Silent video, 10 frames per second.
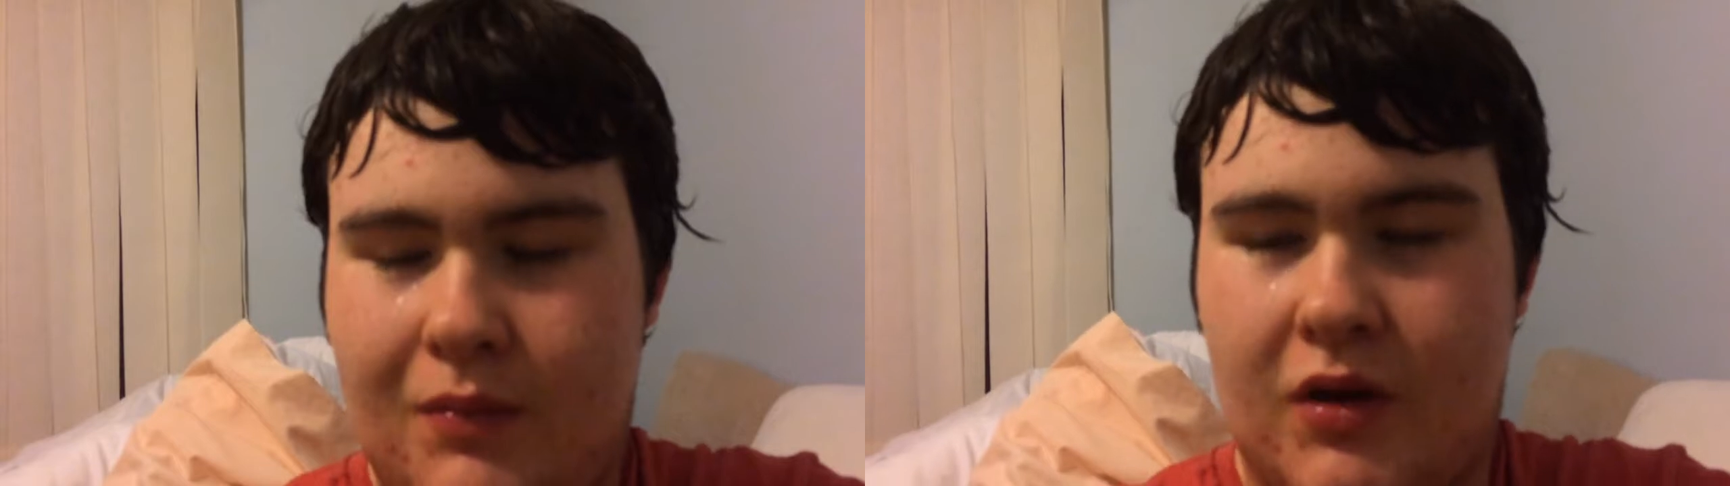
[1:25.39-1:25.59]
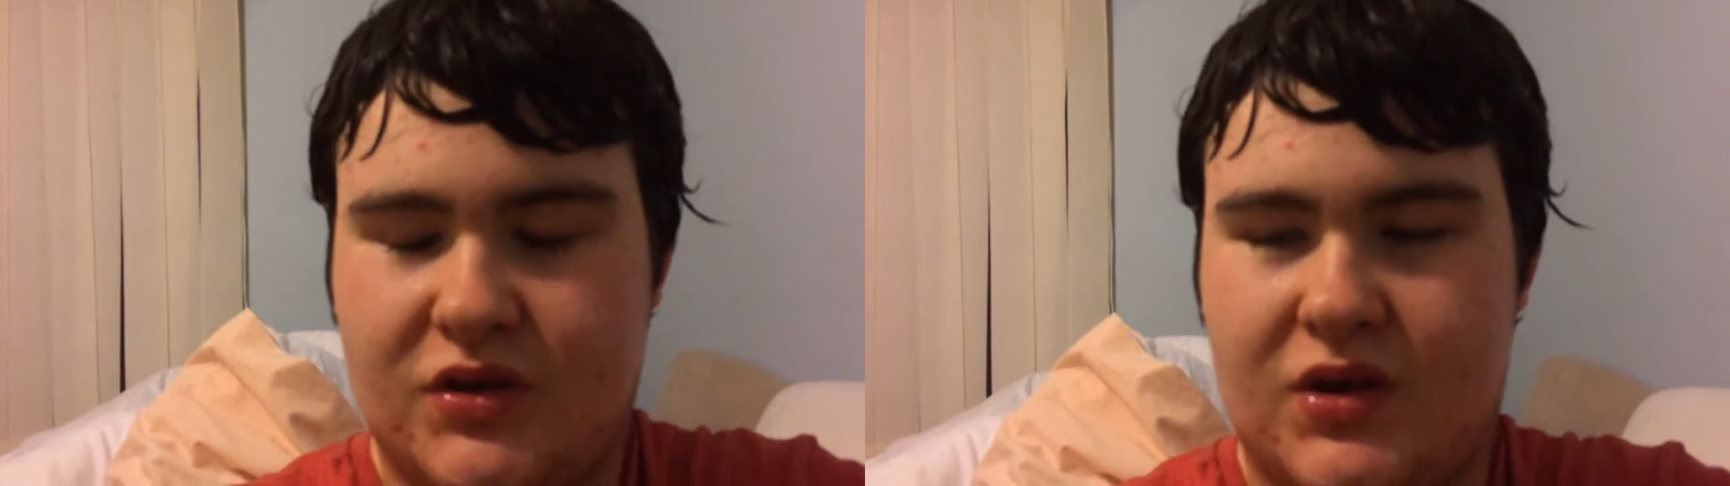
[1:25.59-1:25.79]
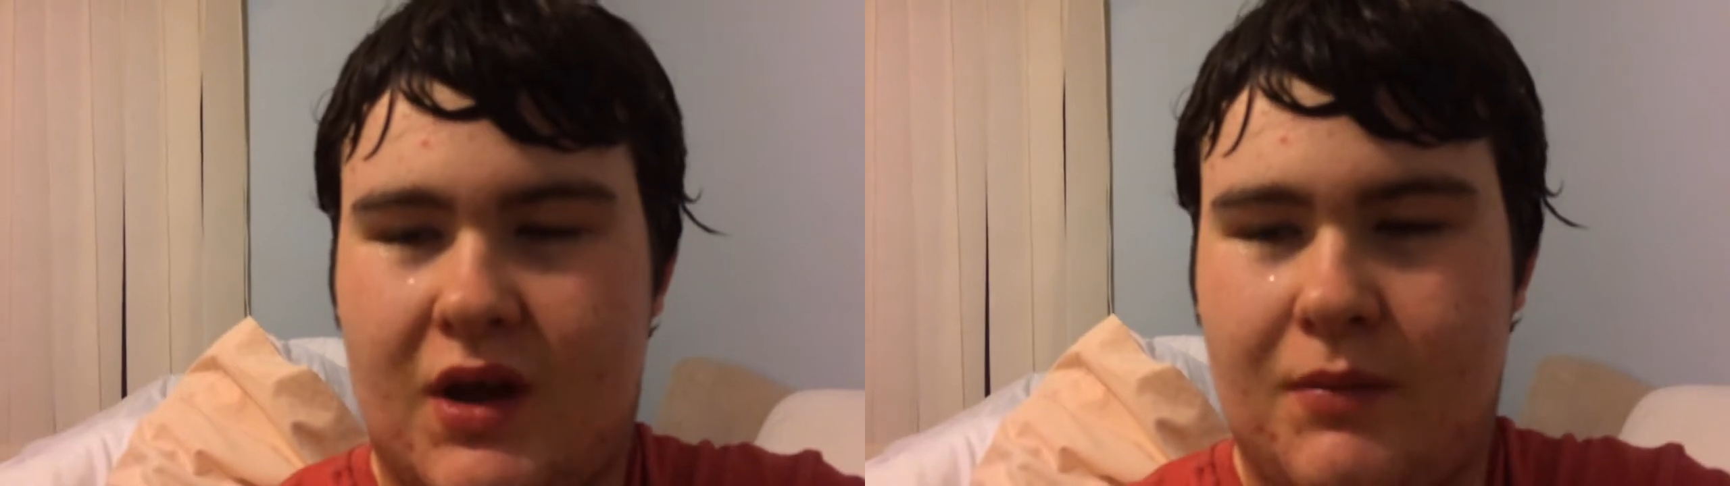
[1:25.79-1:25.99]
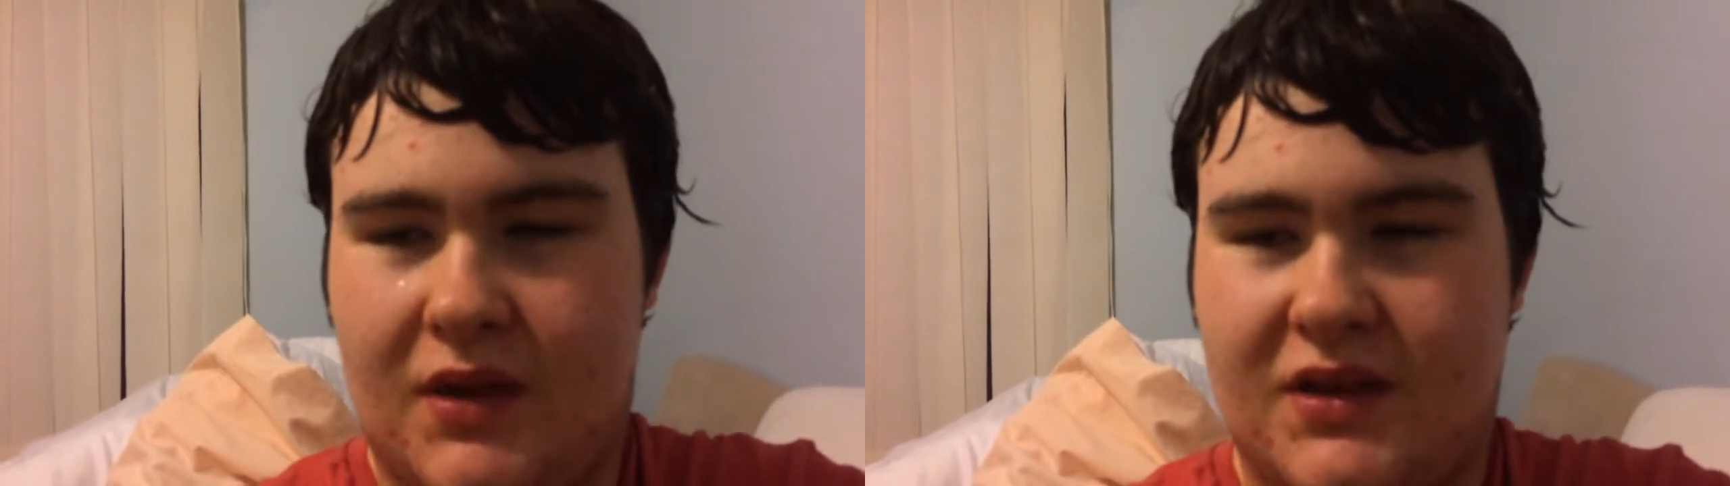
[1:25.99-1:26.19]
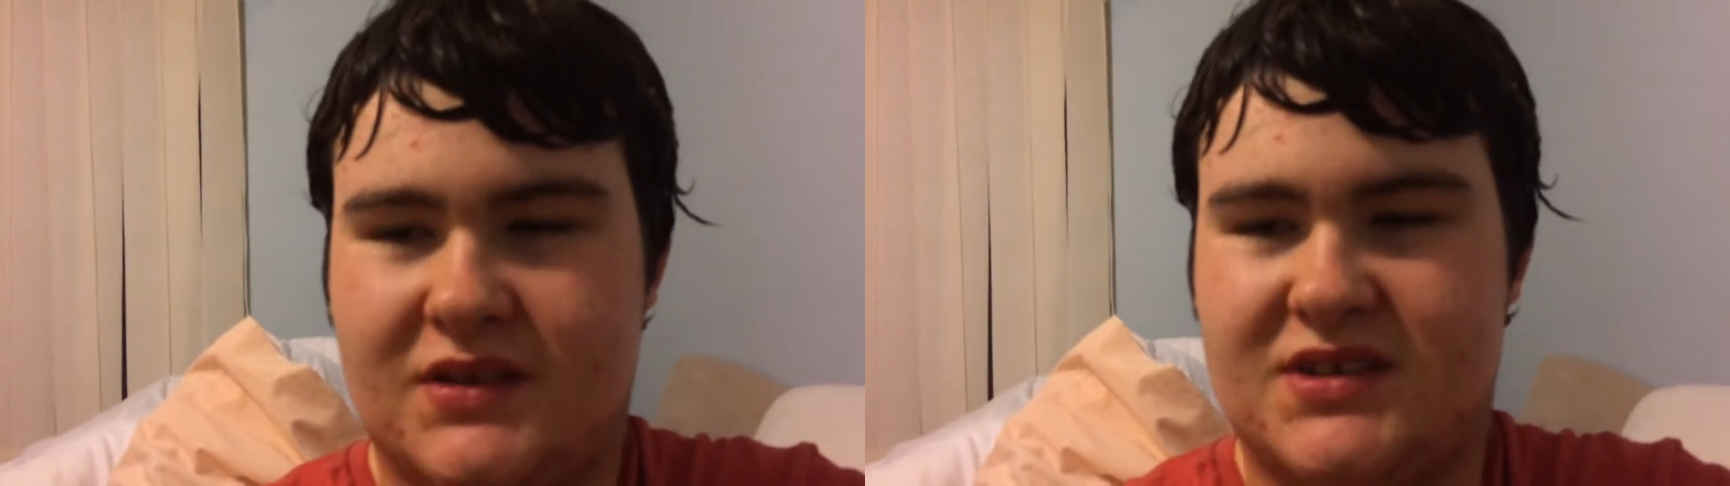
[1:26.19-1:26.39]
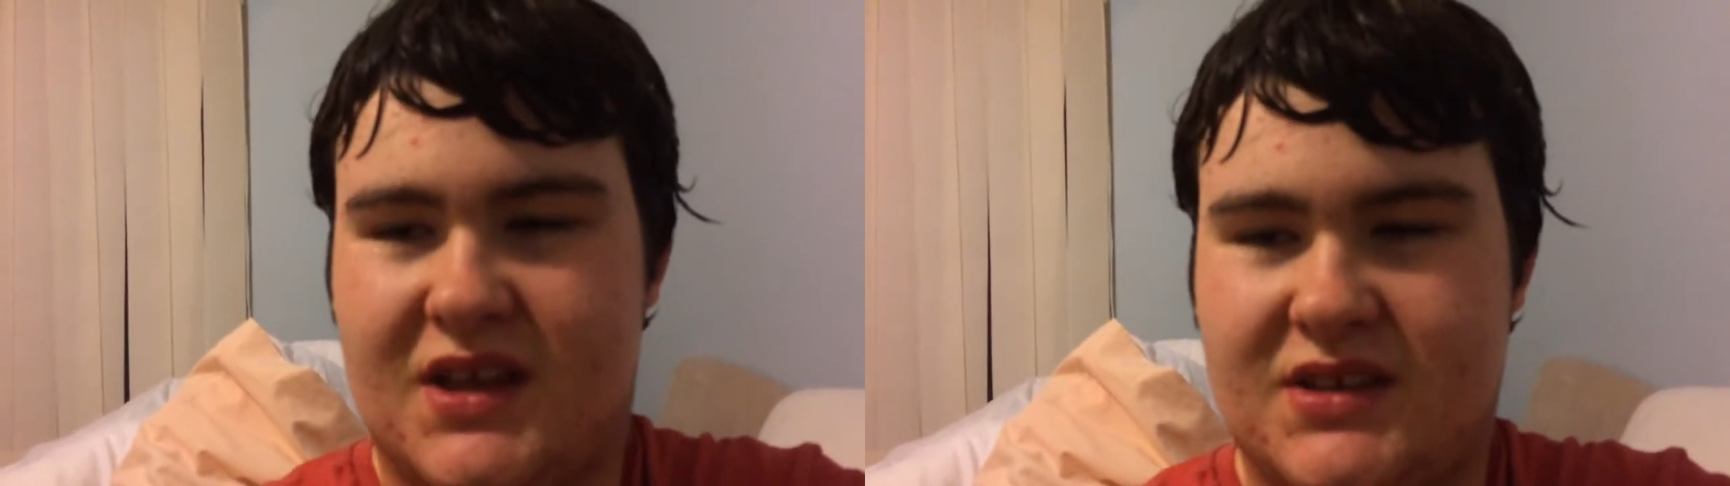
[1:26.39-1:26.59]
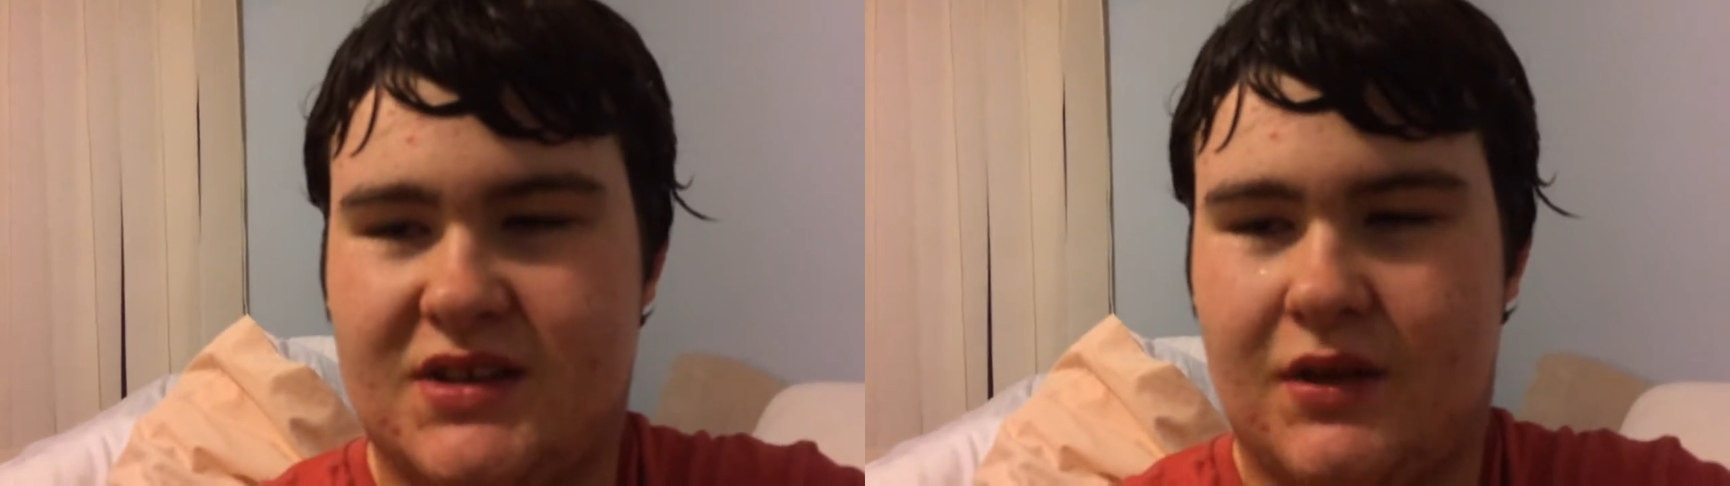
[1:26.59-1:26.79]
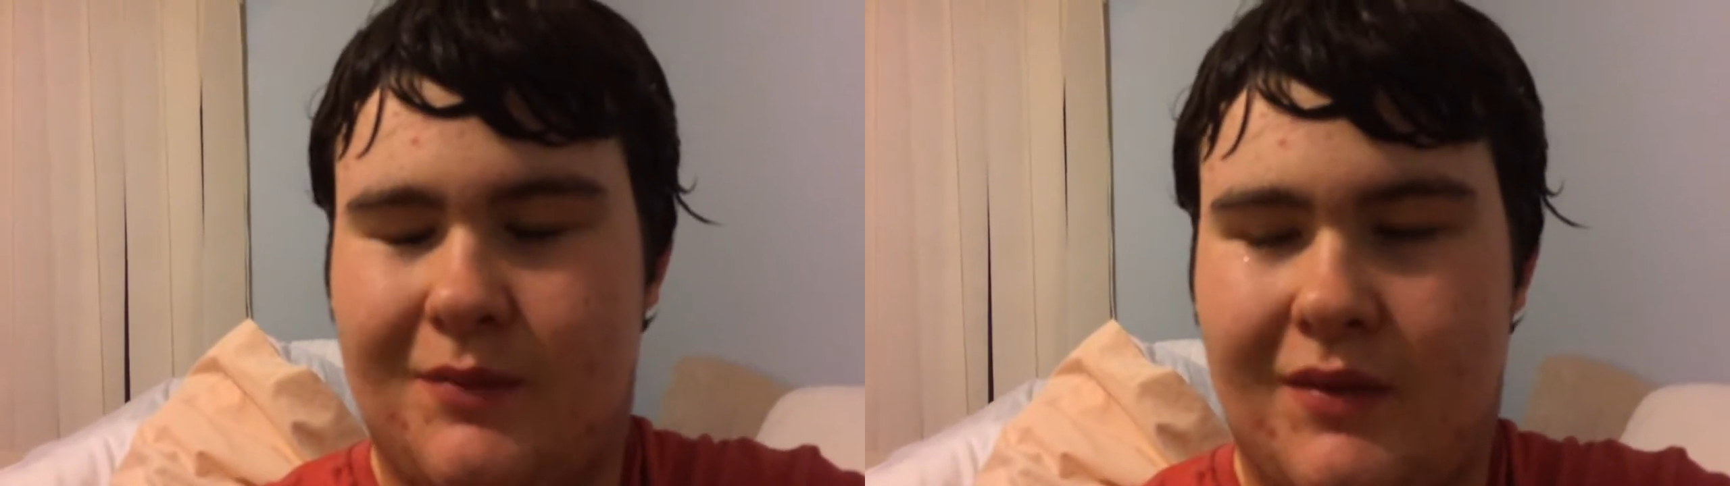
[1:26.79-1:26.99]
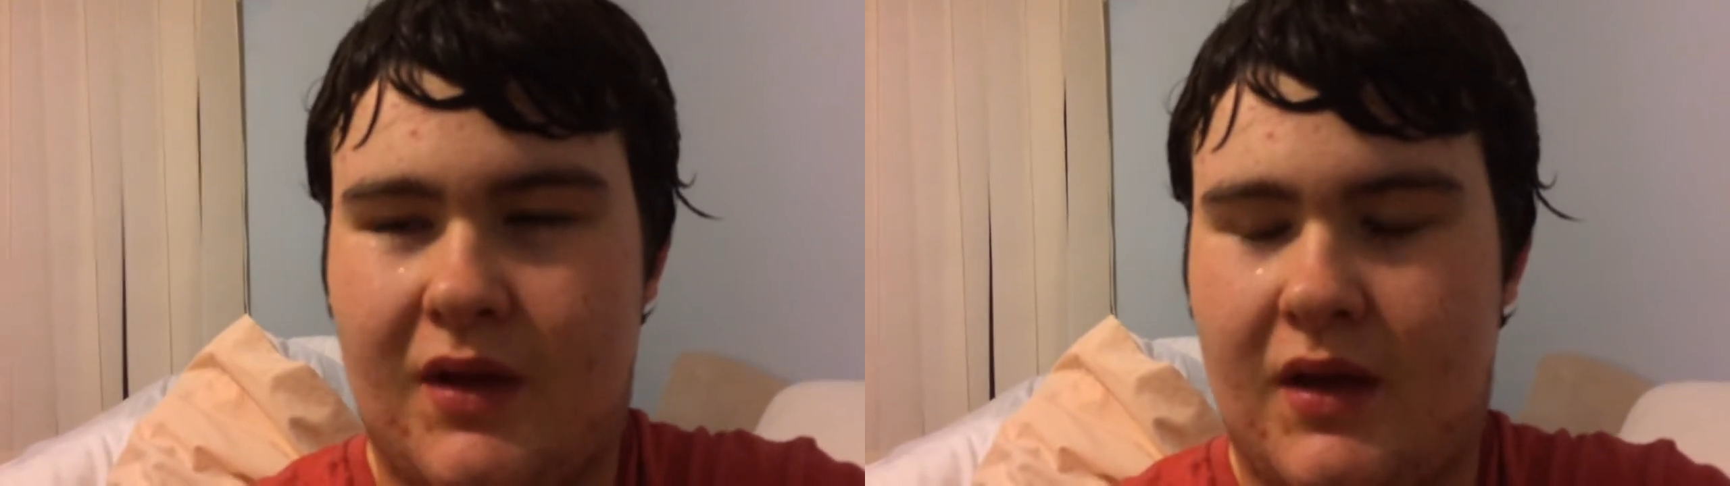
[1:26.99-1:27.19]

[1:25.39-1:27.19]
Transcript: But I'll try and make sense of them.